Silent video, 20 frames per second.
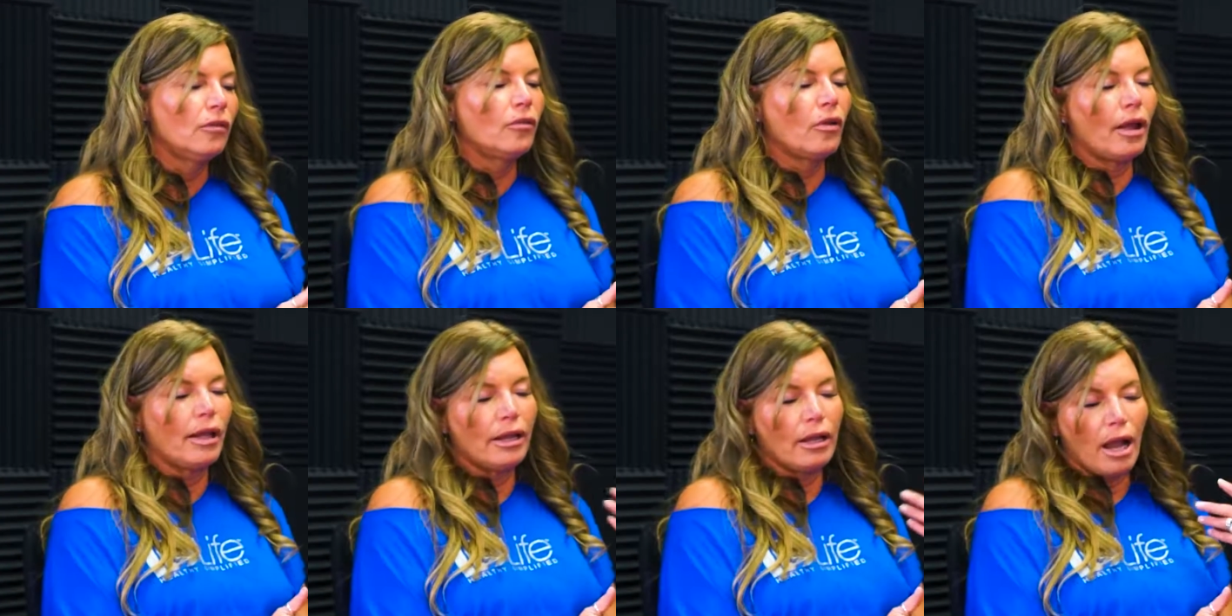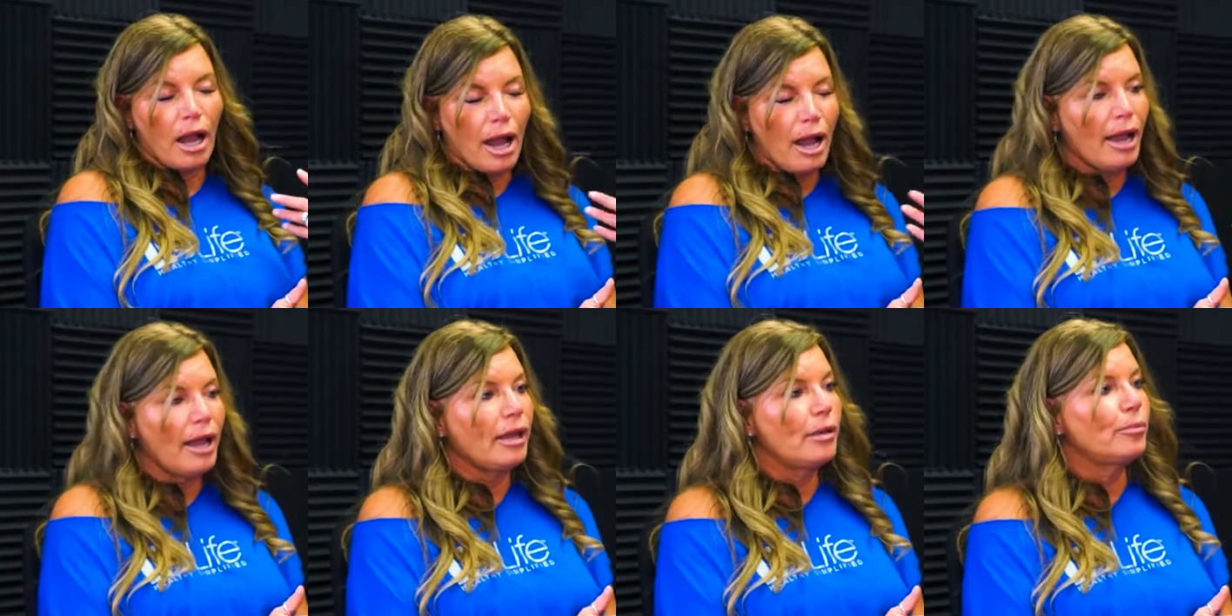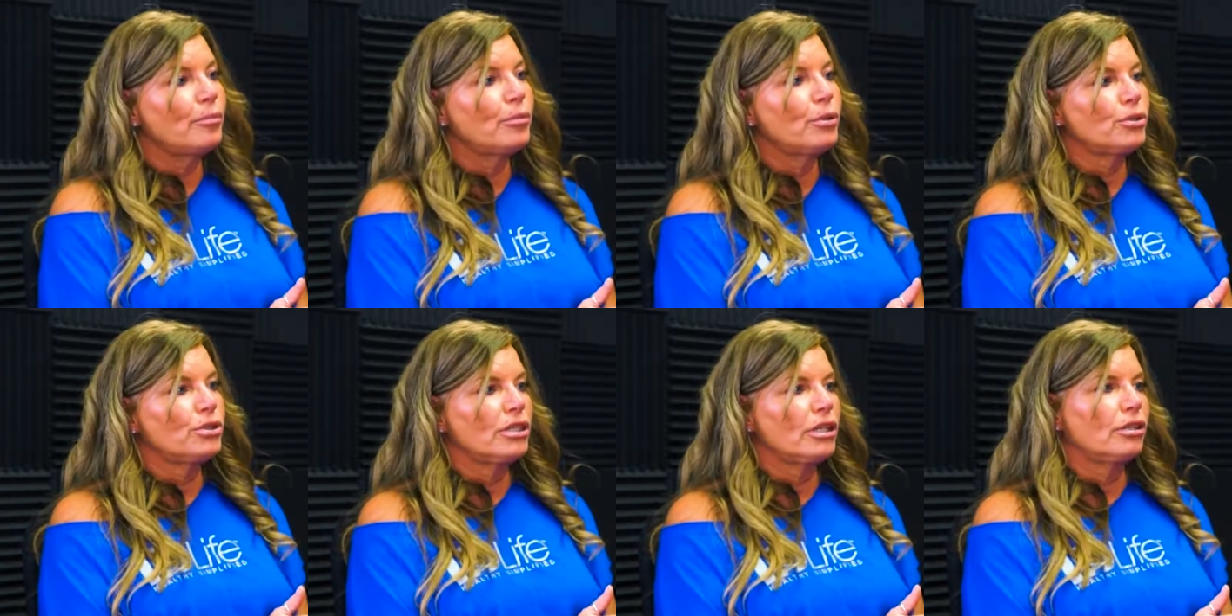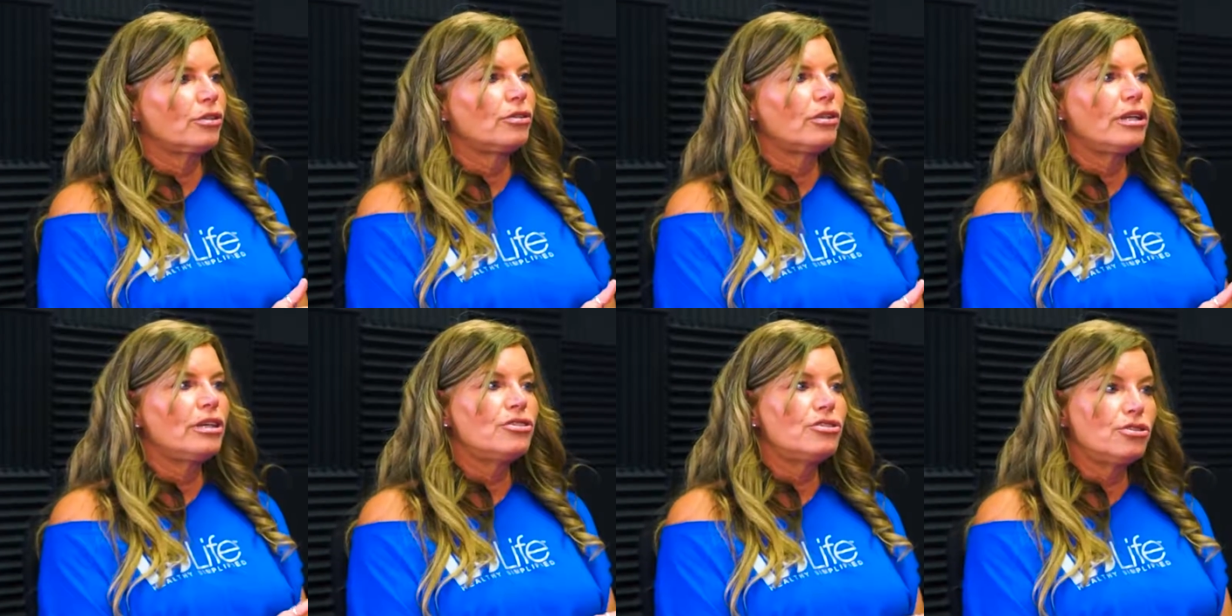like, I
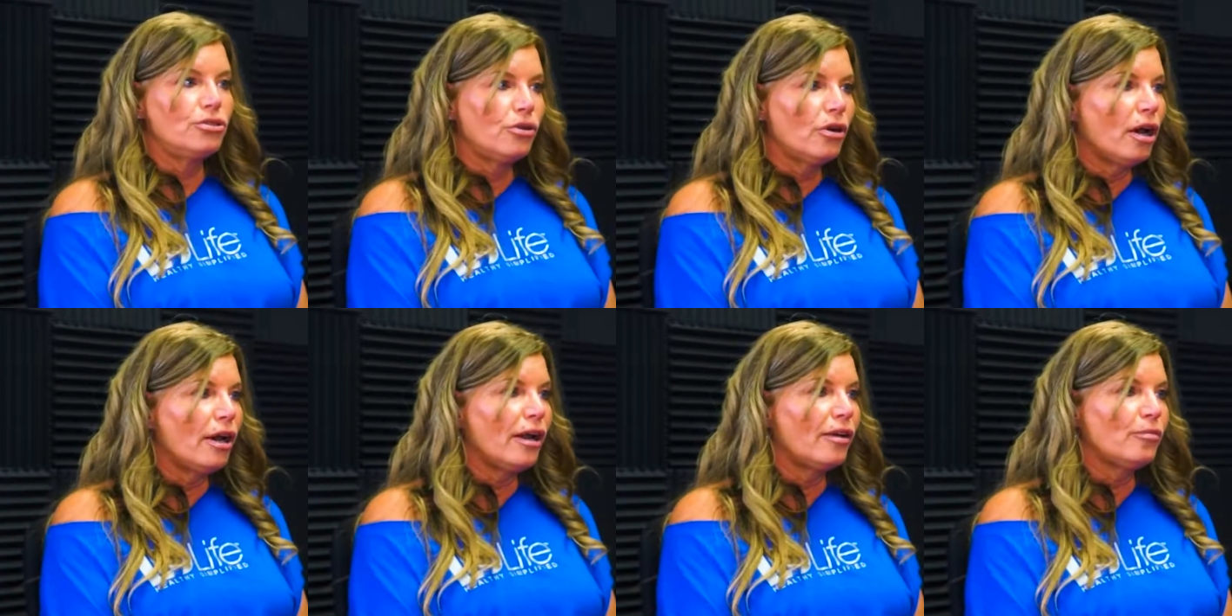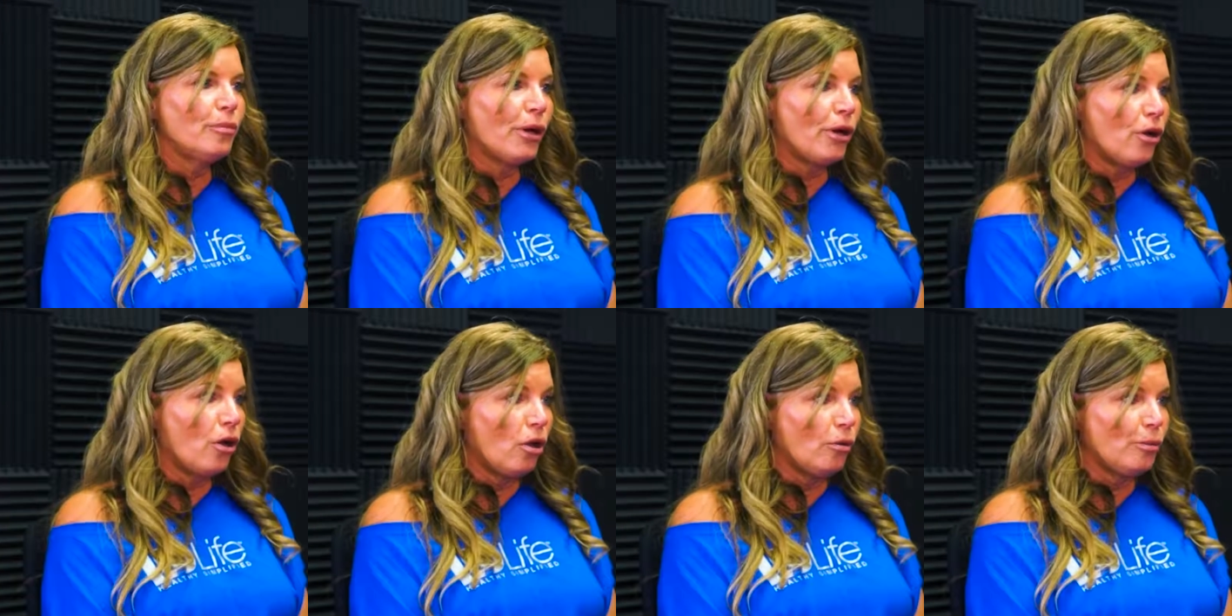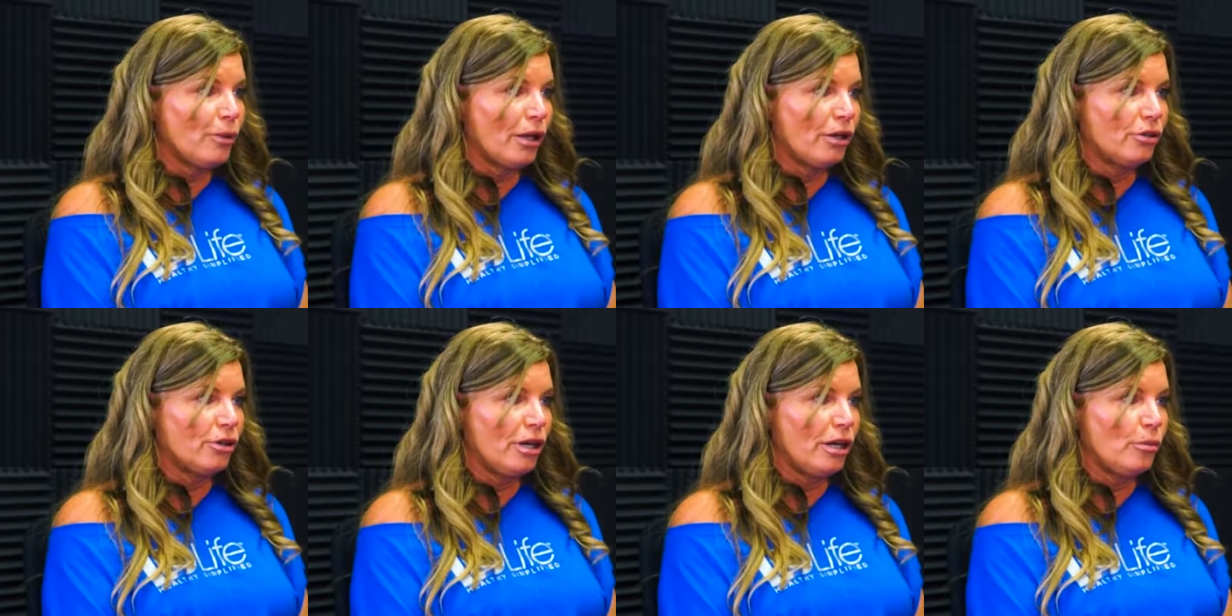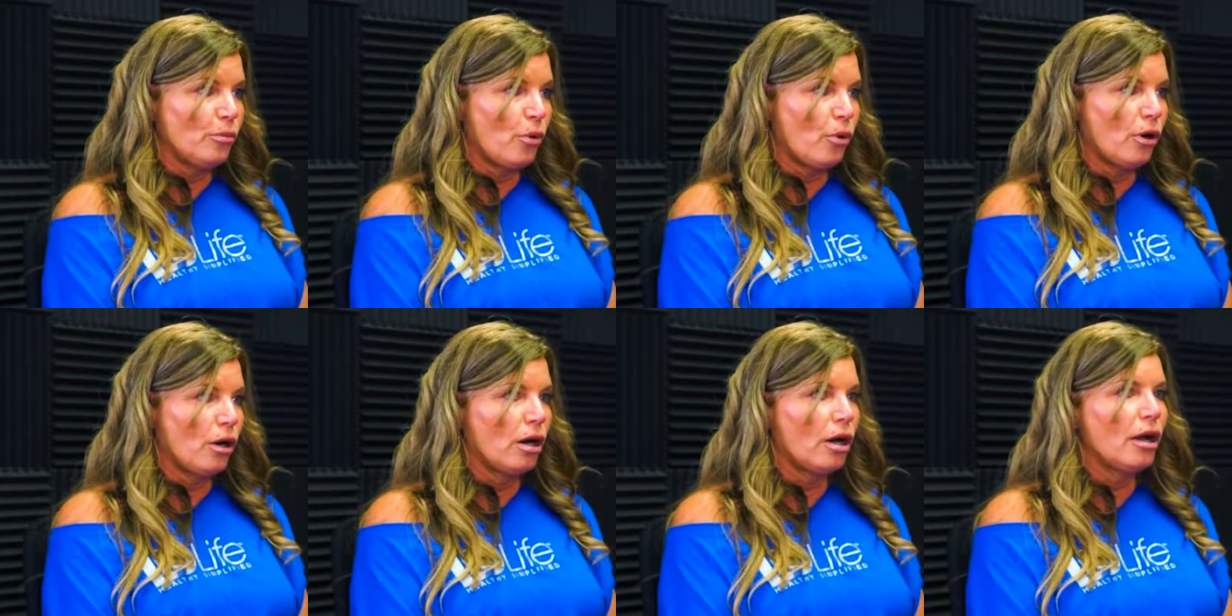particularly do not have my gallbladder
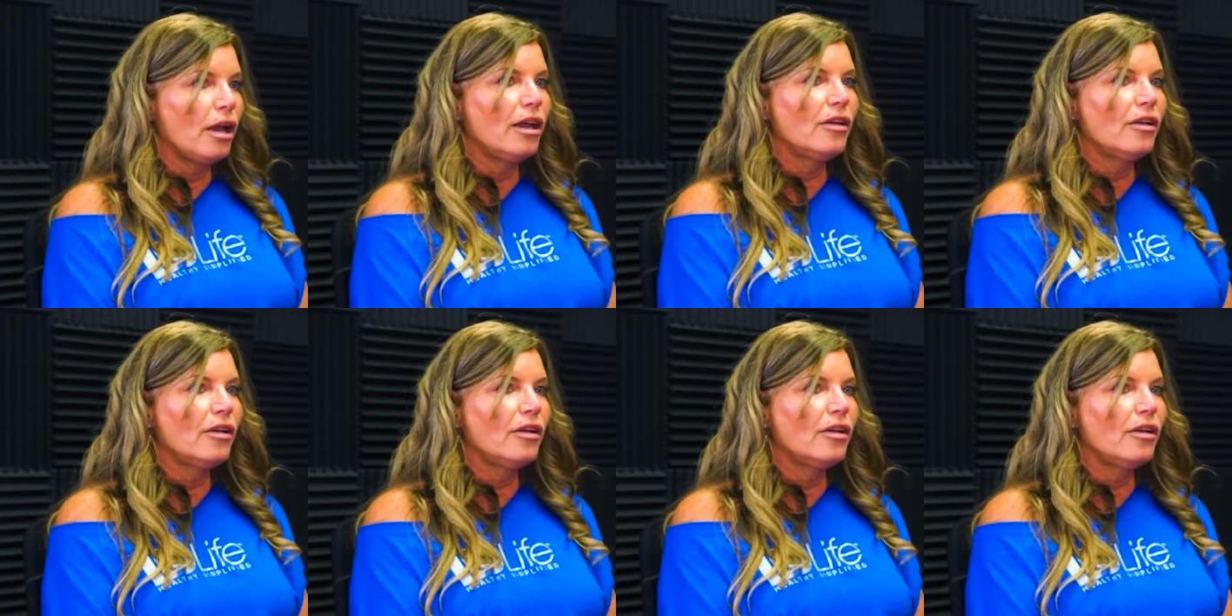anymore.